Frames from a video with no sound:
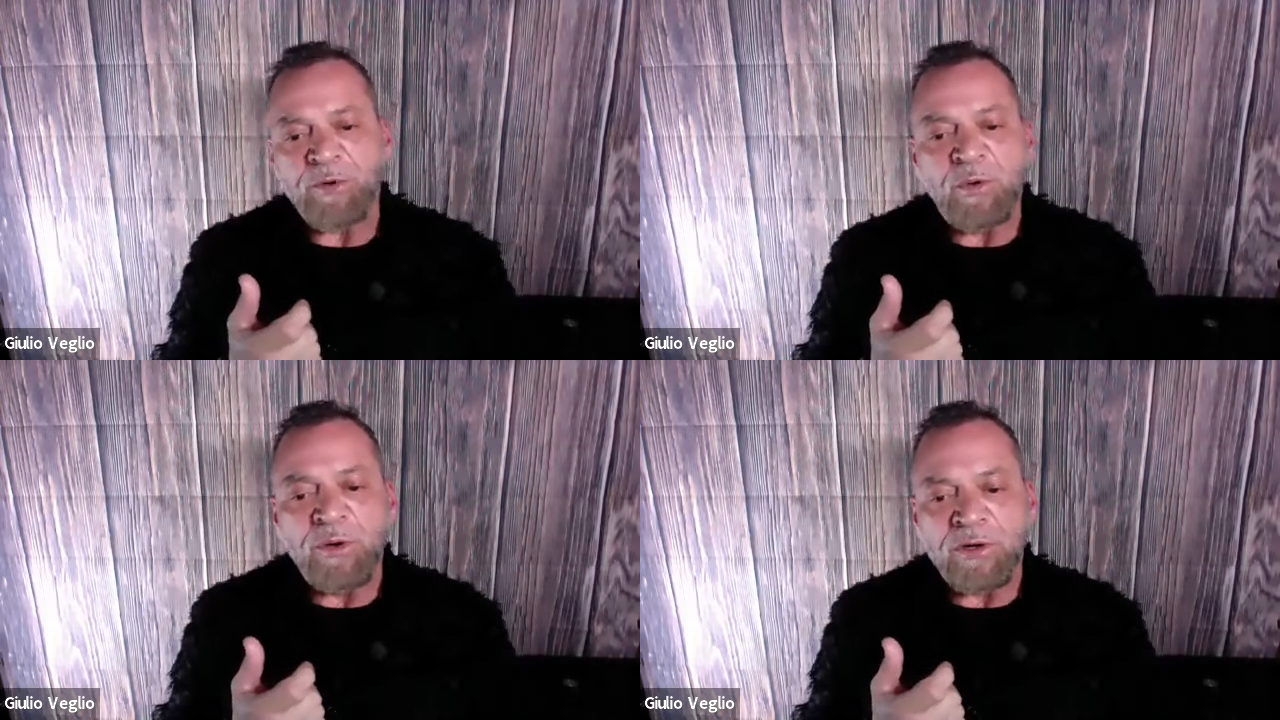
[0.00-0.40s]

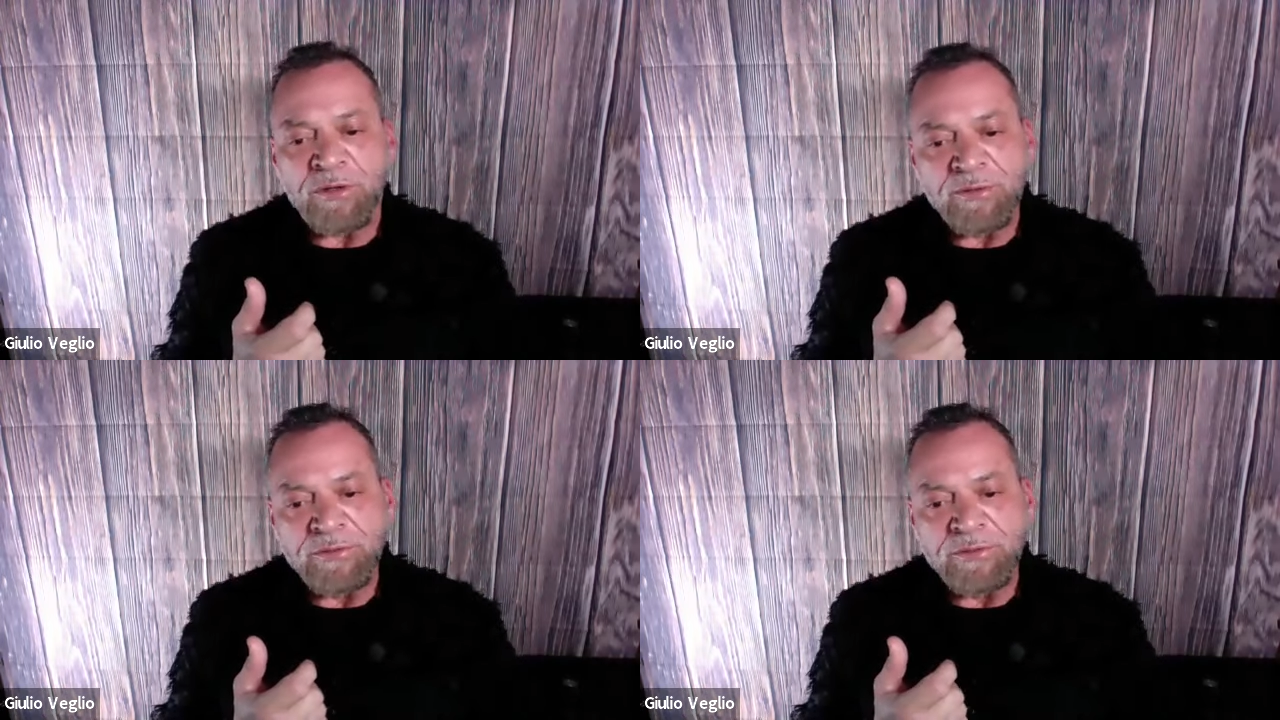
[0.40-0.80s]
recorder
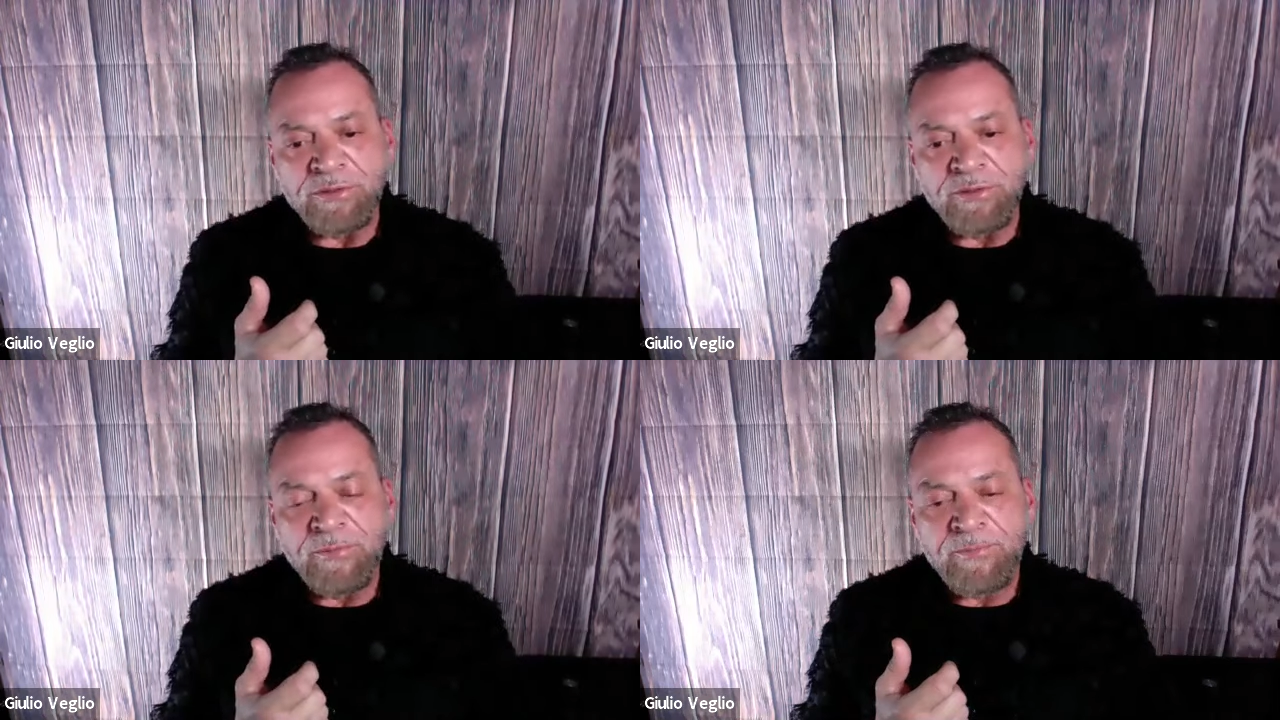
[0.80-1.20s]

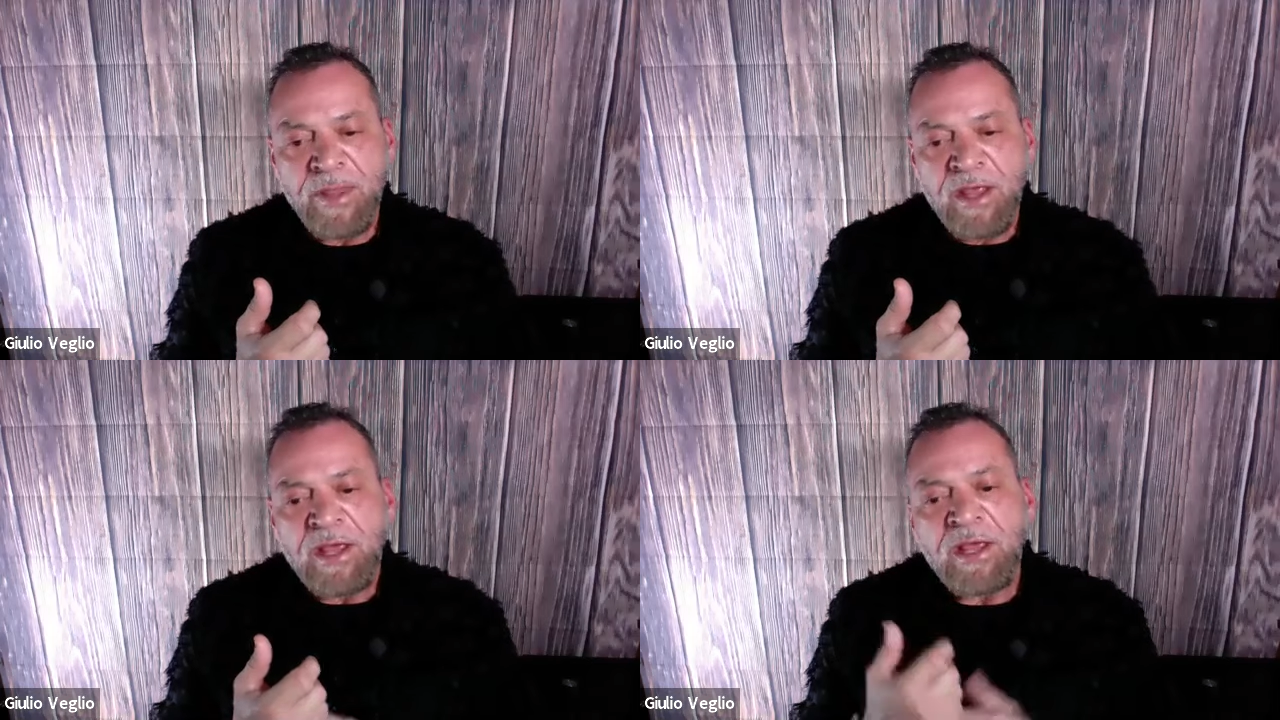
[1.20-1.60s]

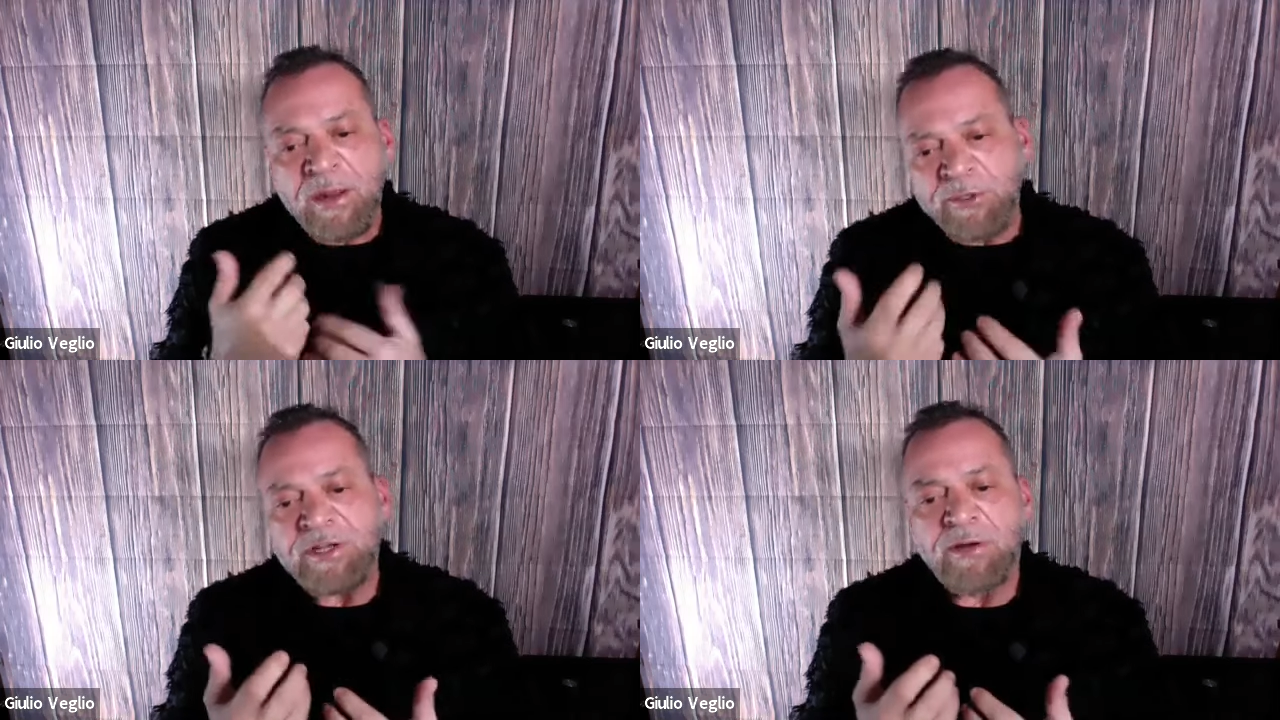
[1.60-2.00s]
and I
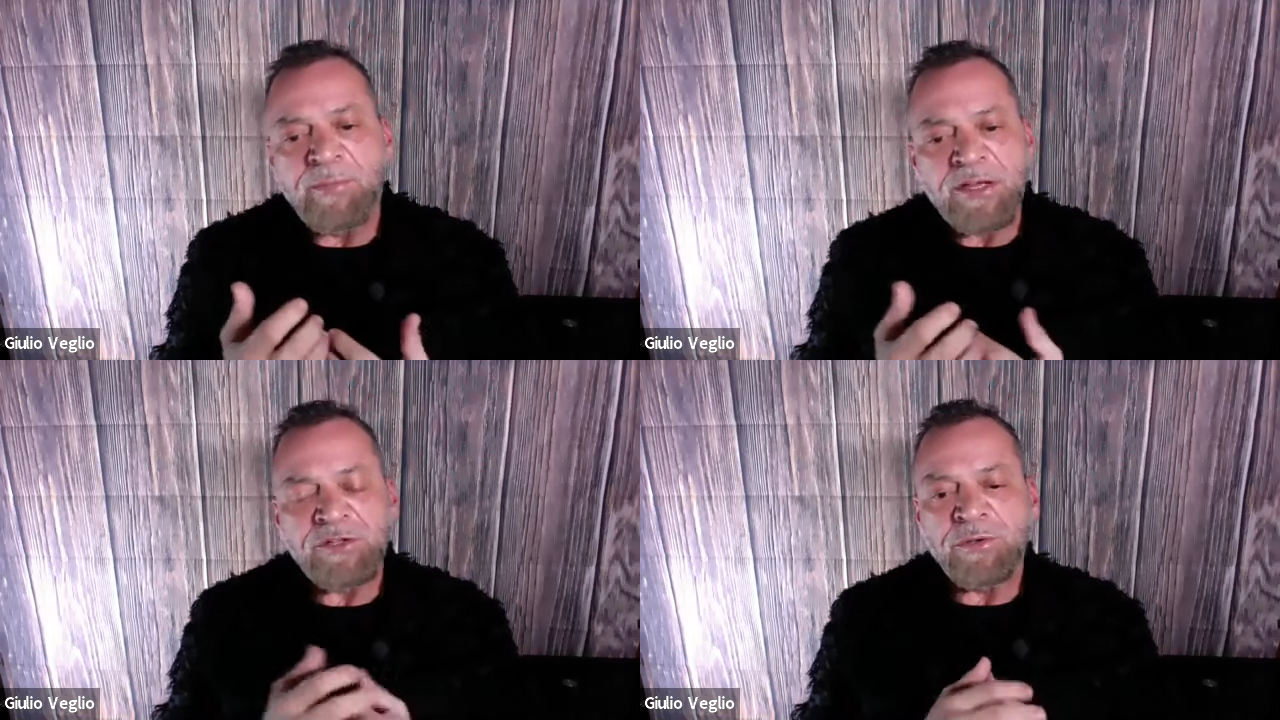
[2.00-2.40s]
would tell
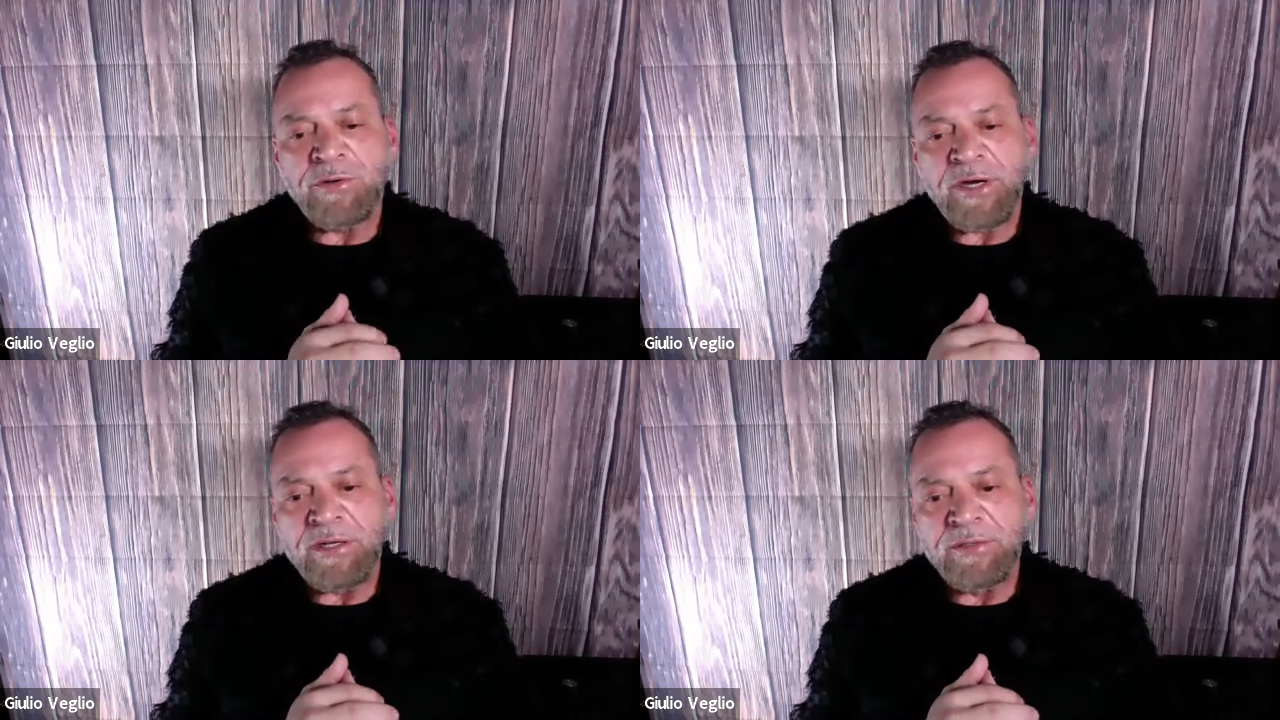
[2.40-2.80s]
my story